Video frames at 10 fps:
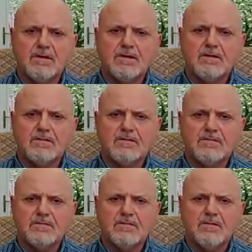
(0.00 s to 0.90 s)
uh,
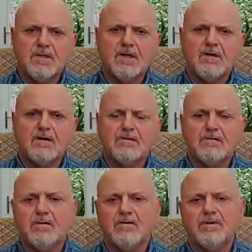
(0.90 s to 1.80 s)
they are
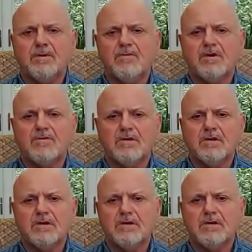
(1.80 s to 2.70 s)
not to be
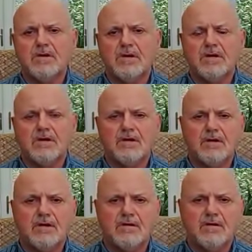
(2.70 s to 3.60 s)
trusted. Uh,
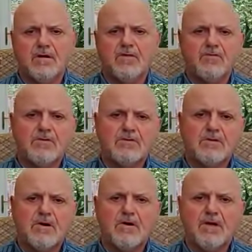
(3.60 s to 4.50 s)
neither is
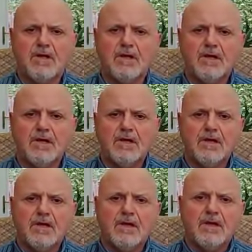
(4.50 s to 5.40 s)
Sky.
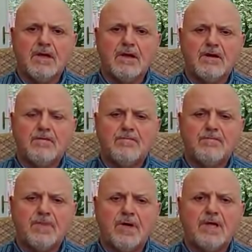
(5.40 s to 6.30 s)
Um,
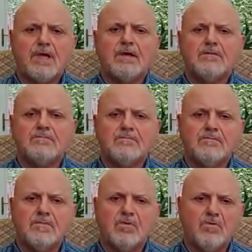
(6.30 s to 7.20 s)
I get
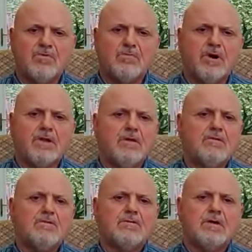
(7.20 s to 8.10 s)
all of my
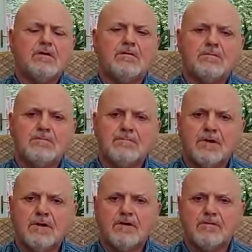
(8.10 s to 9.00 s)
news now,
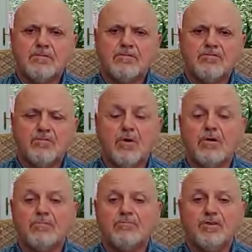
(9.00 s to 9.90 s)
um, from,
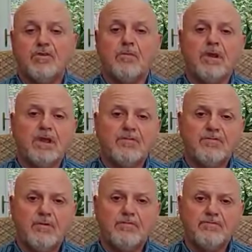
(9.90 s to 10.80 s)
well, predominantly
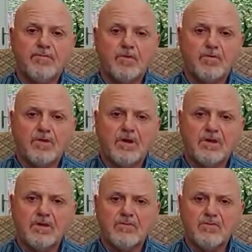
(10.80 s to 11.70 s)
from
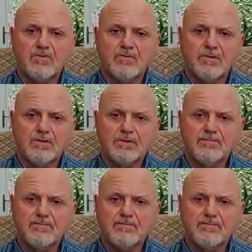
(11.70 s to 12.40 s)
alternative sources.